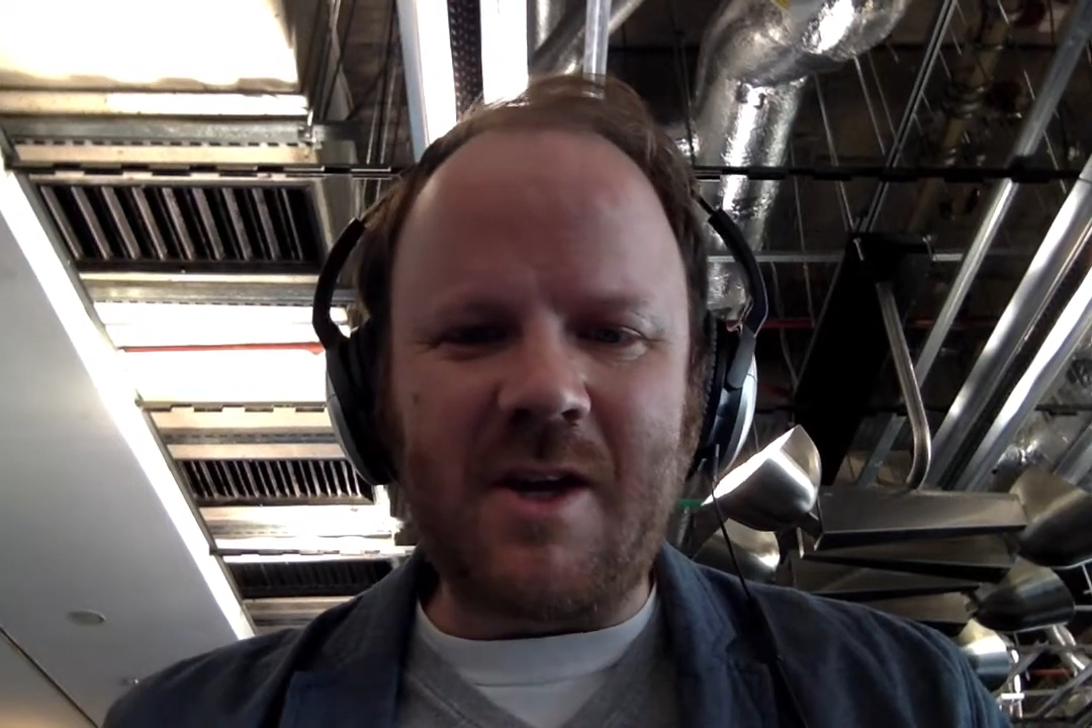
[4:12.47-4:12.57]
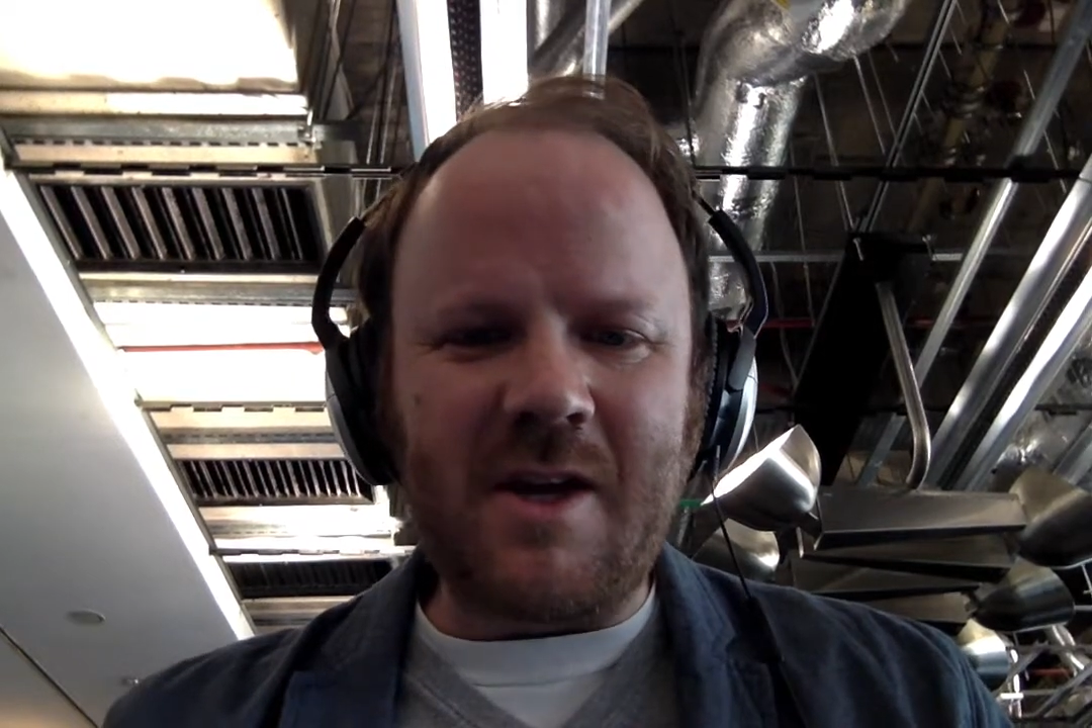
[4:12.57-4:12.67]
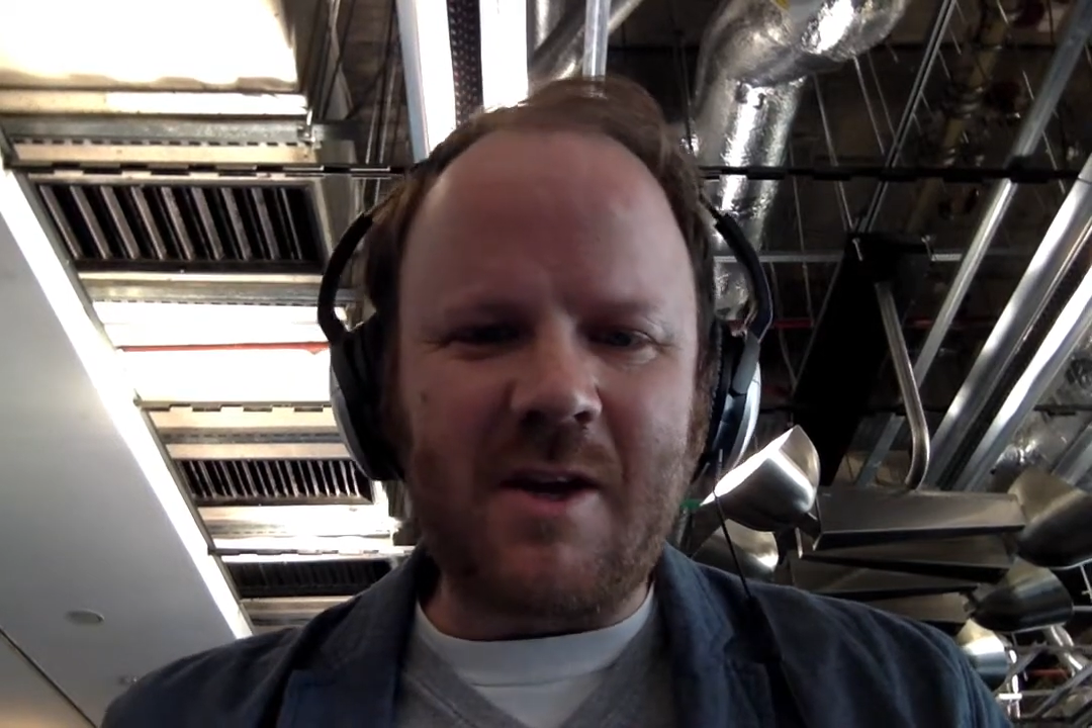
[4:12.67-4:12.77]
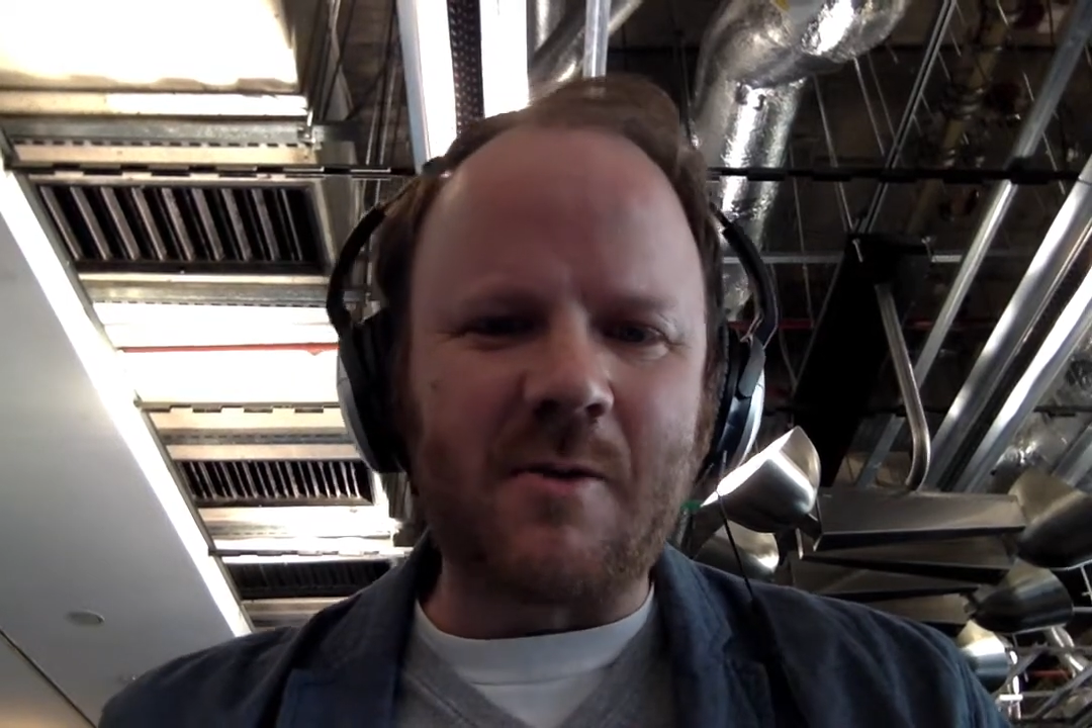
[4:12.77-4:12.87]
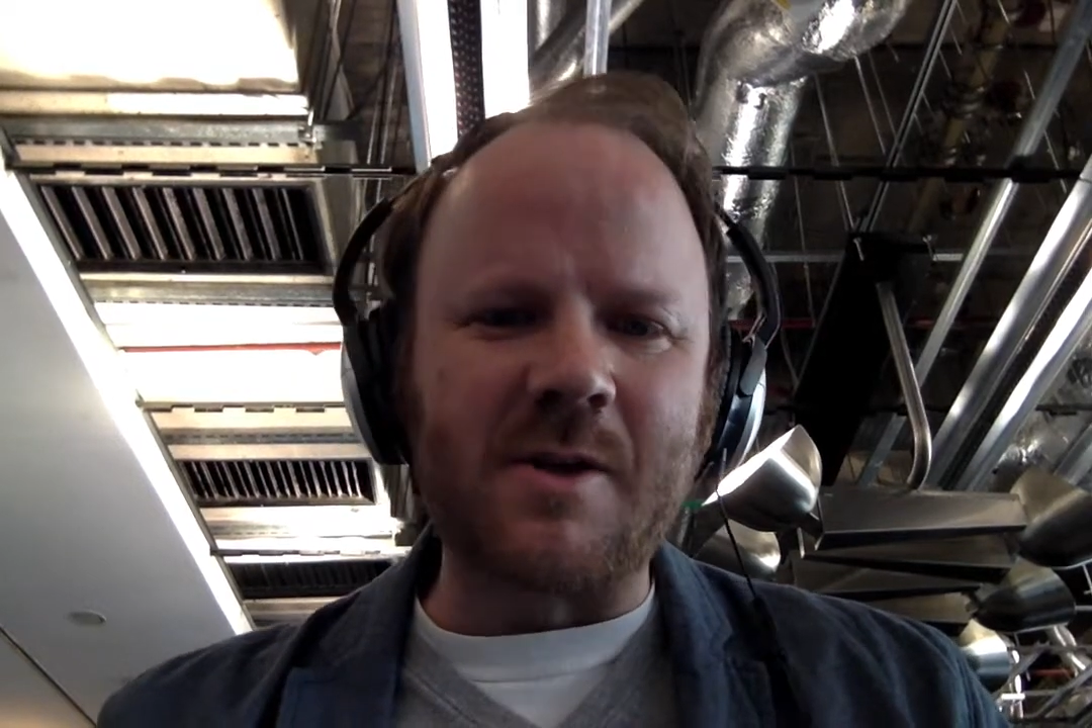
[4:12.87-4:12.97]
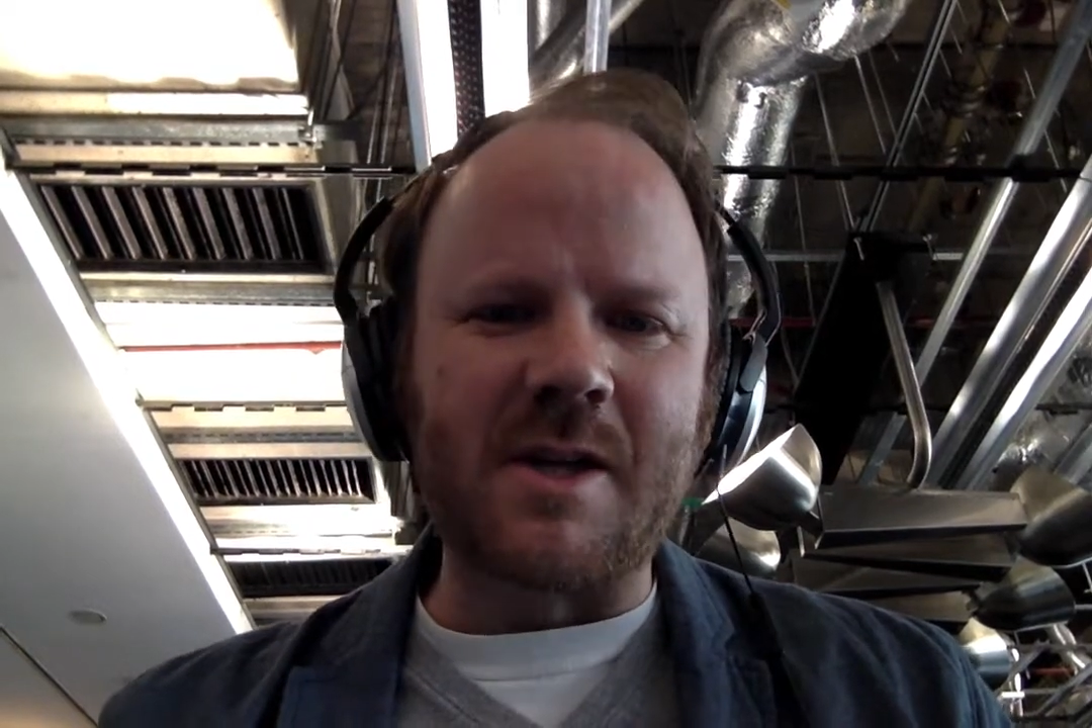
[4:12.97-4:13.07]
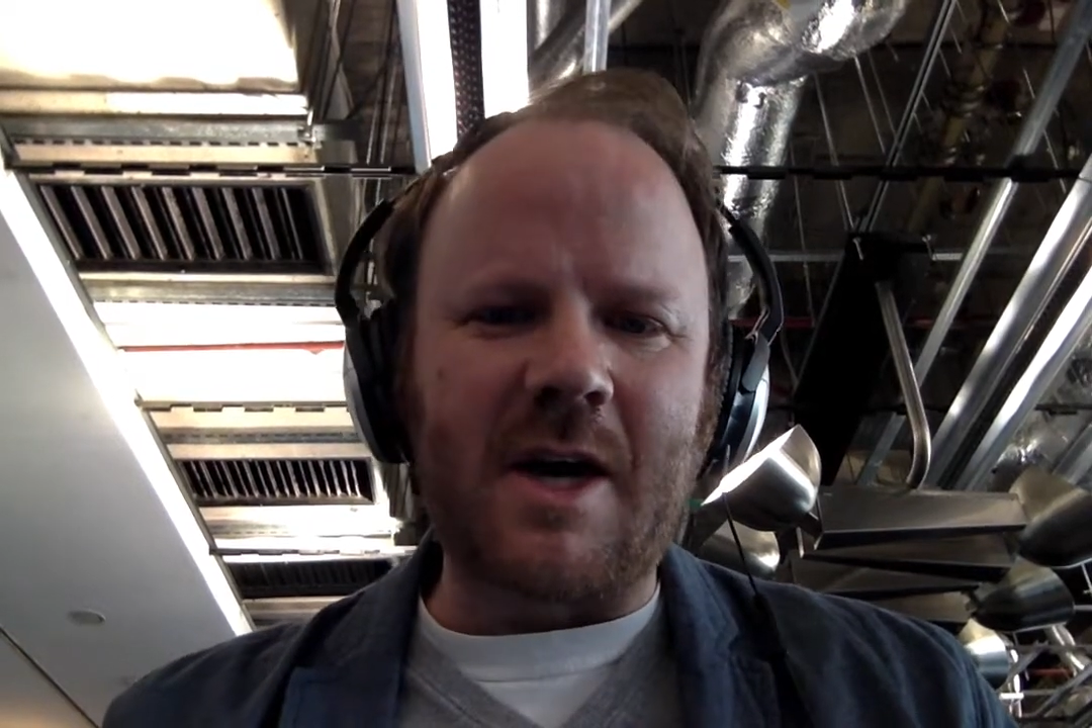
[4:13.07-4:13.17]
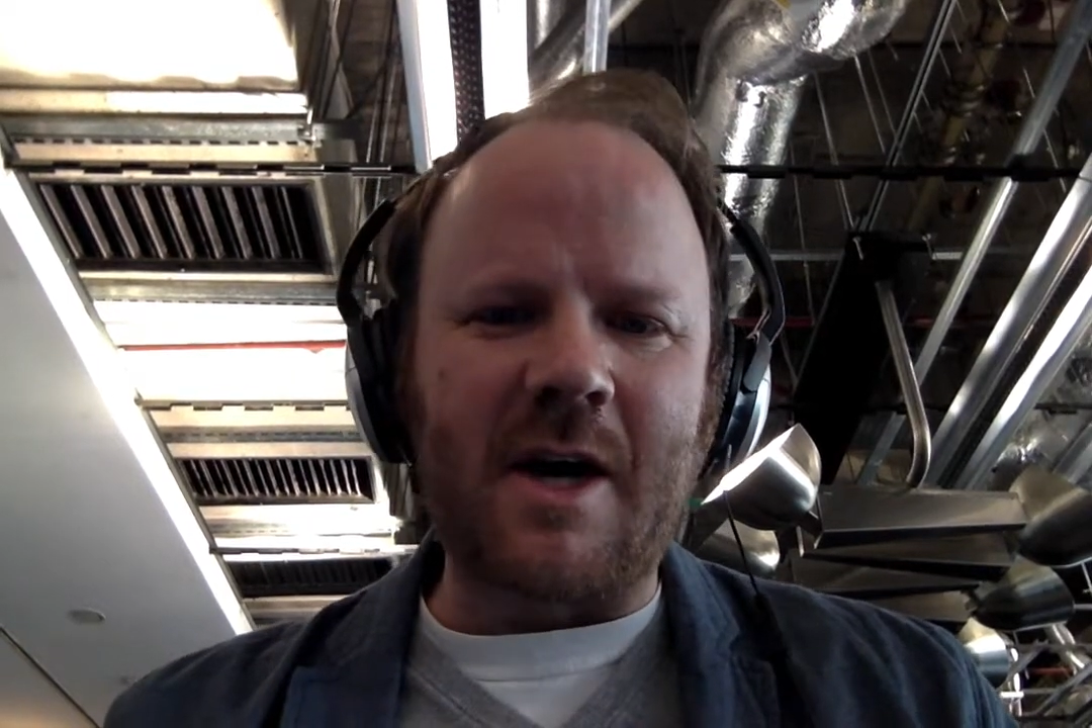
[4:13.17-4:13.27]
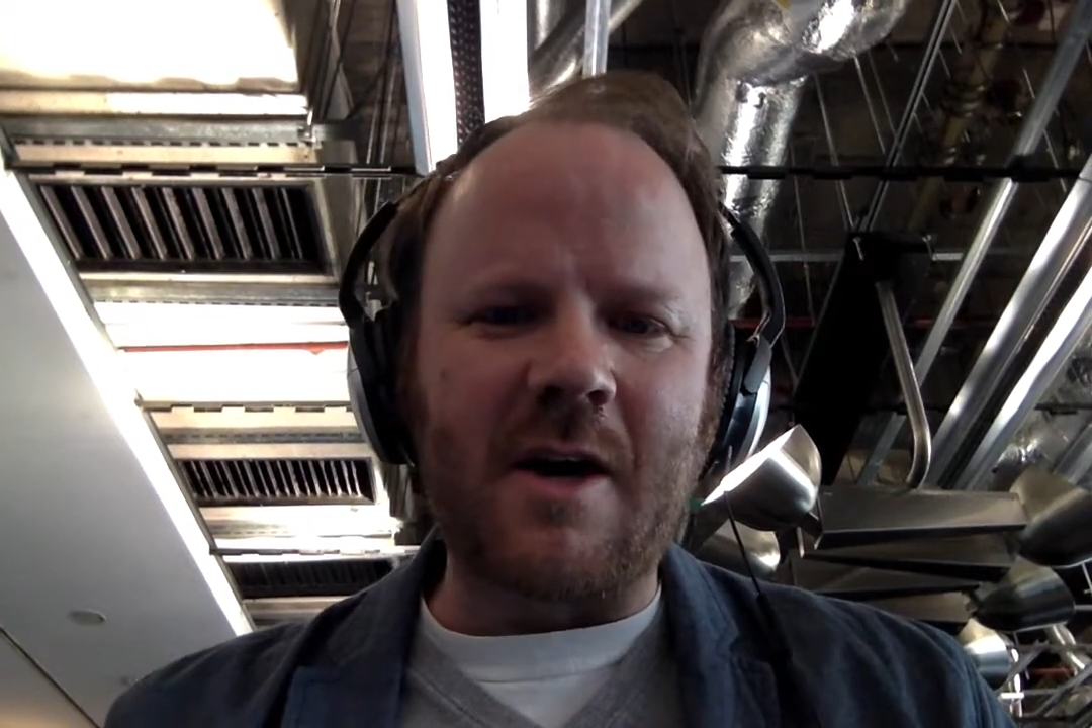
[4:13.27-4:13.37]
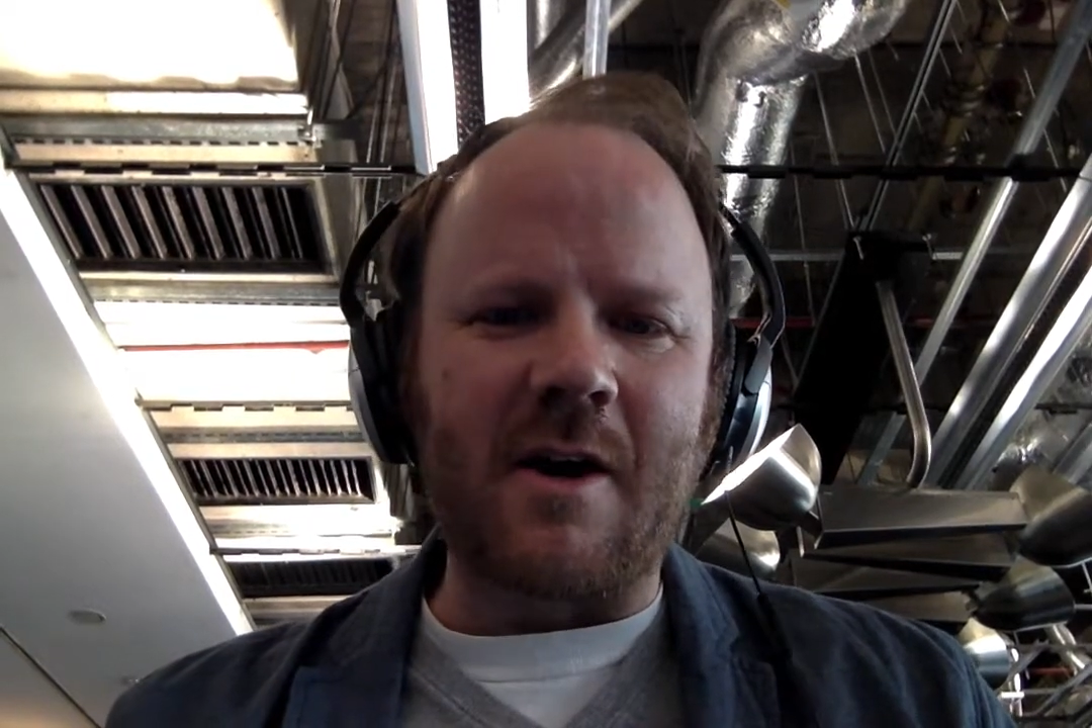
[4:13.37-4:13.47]
equals
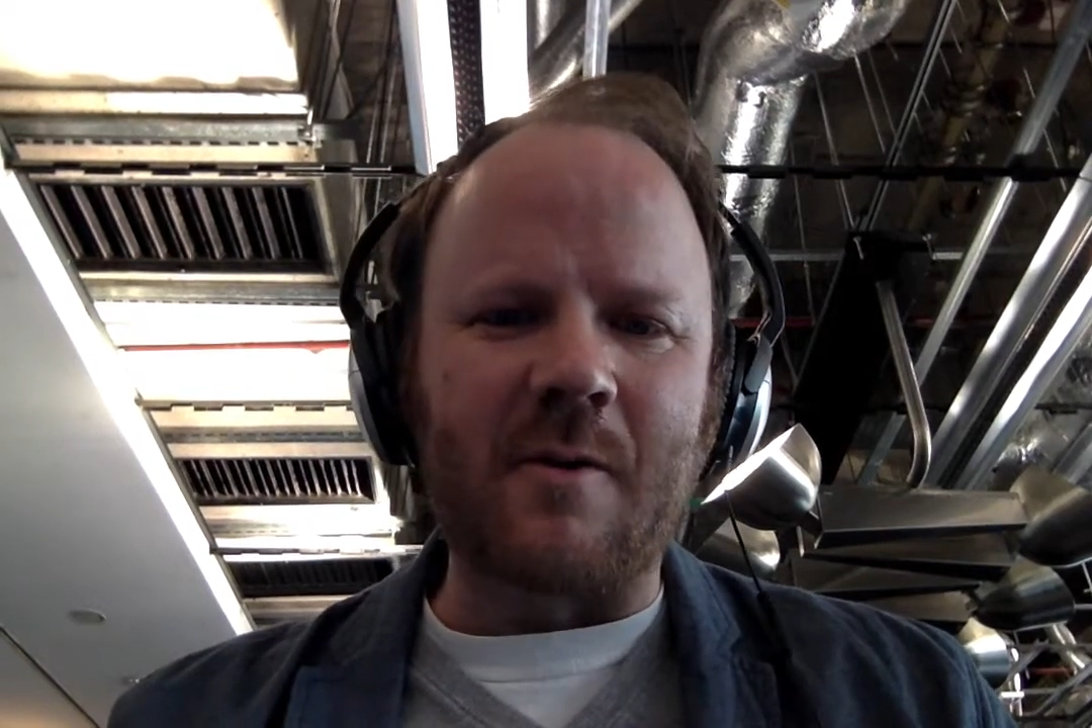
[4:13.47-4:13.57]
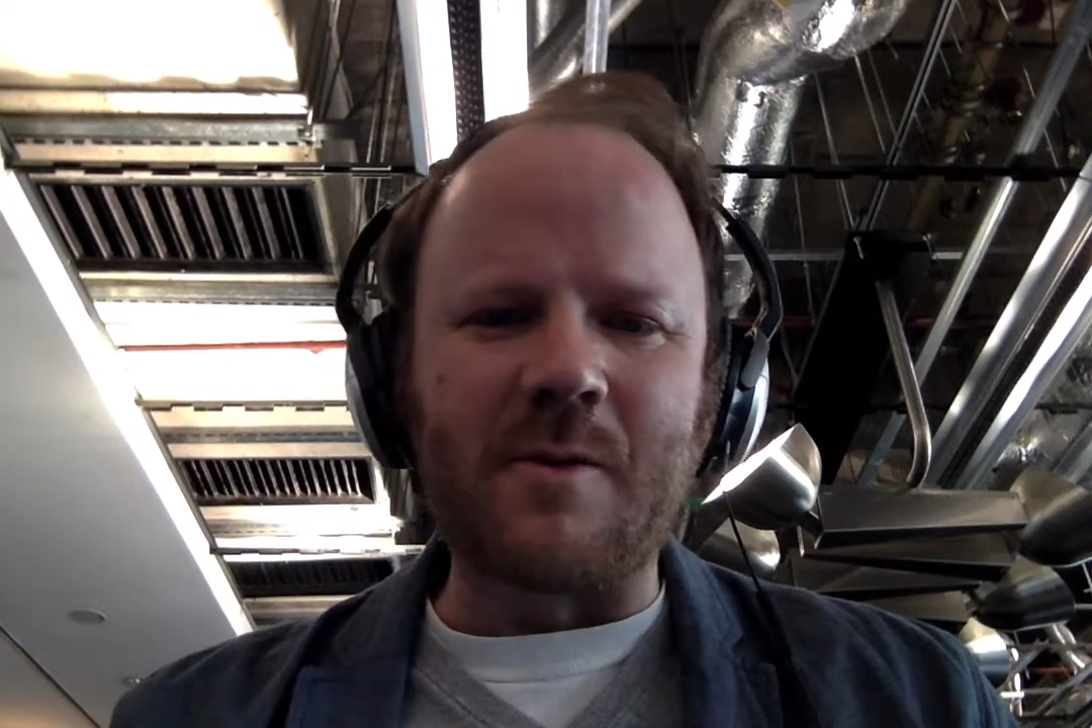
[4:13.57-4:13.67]
IR,